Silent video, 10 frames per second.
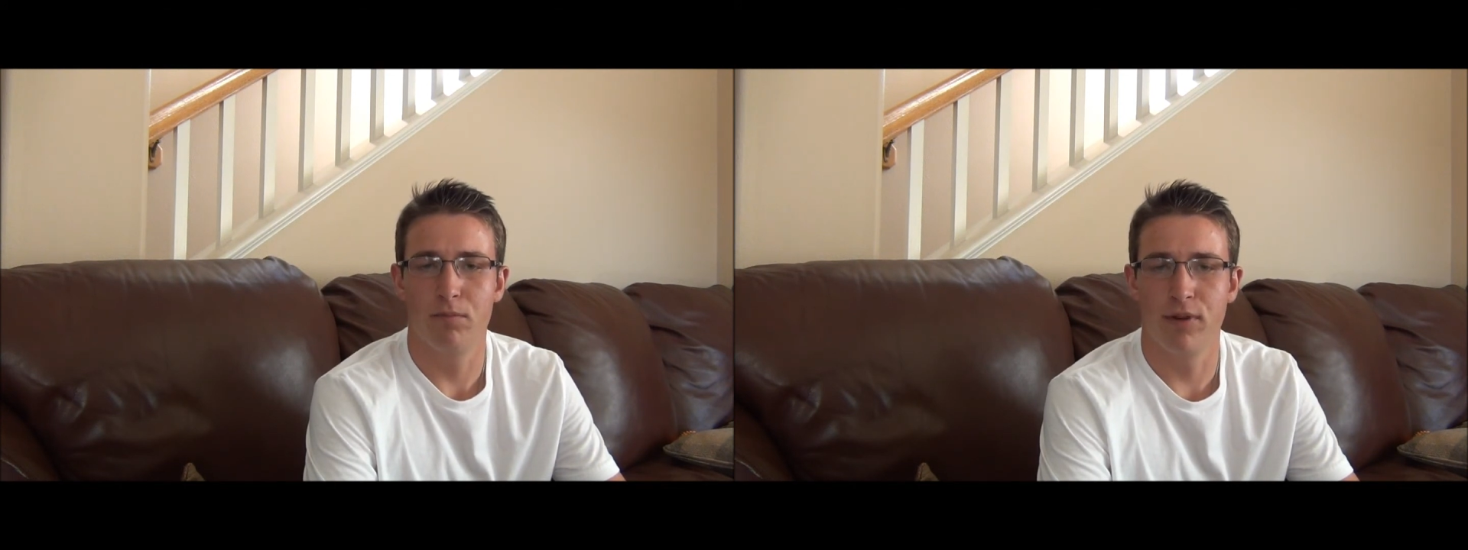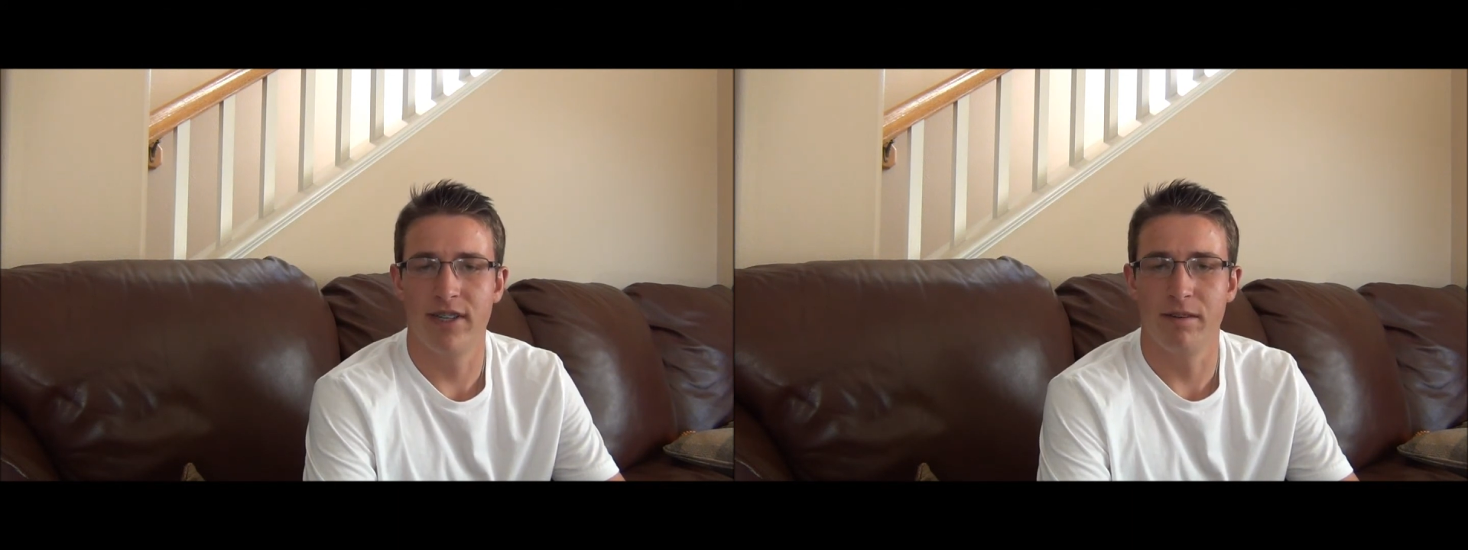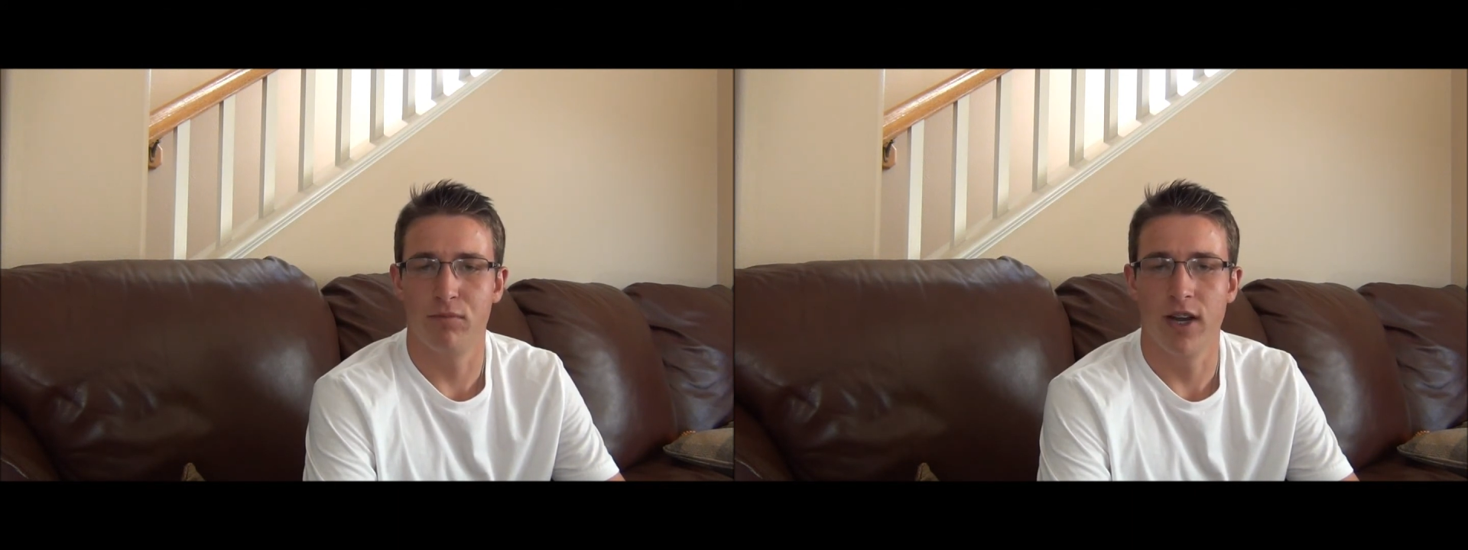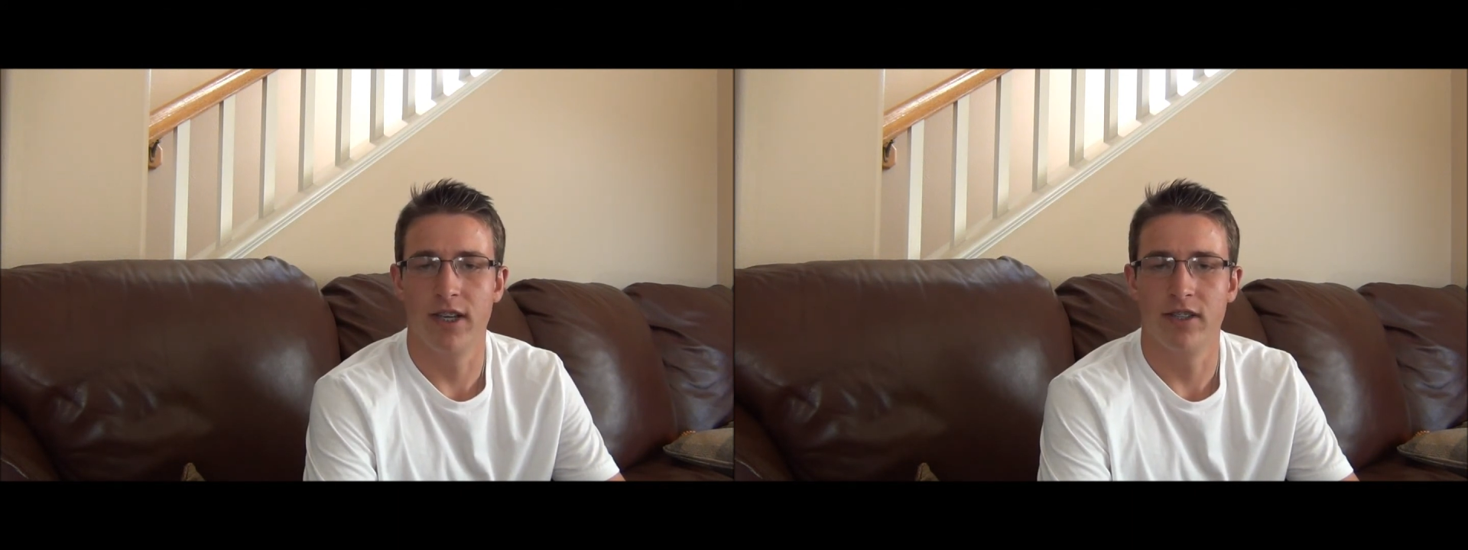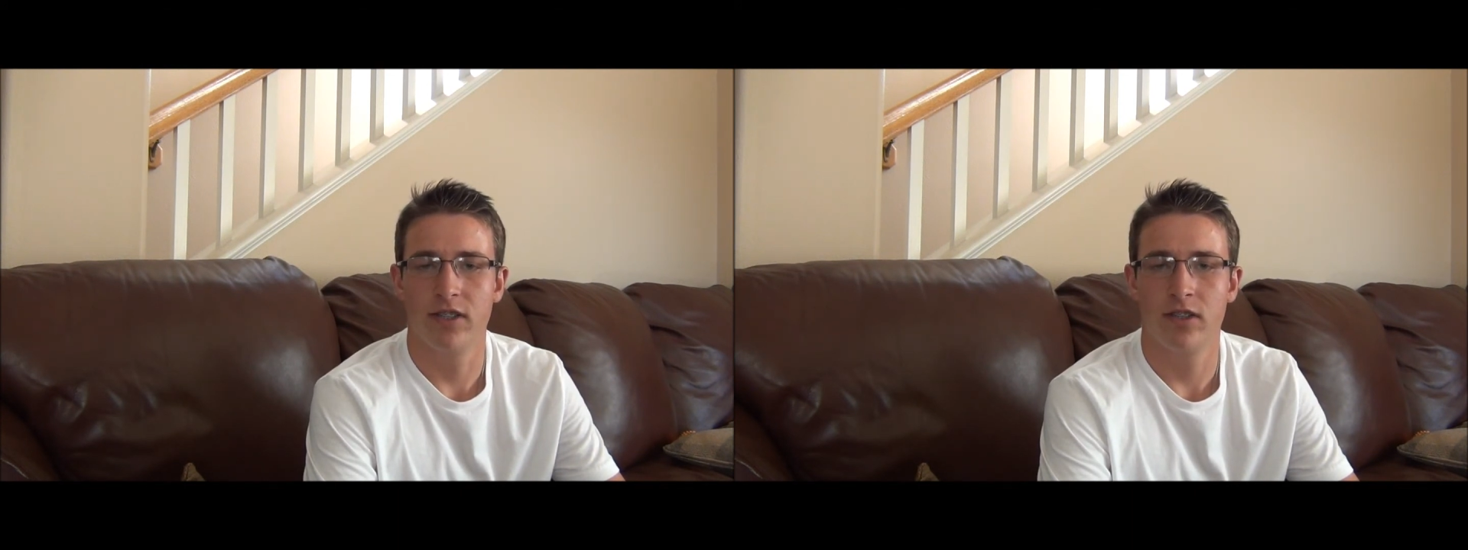printing
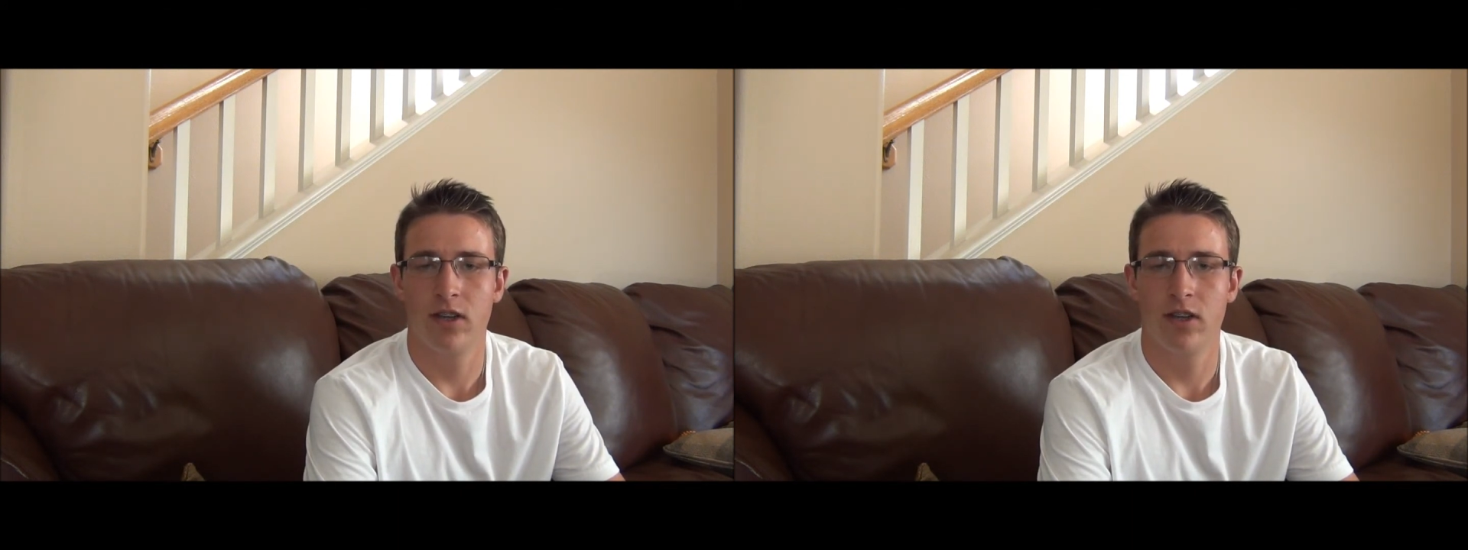press,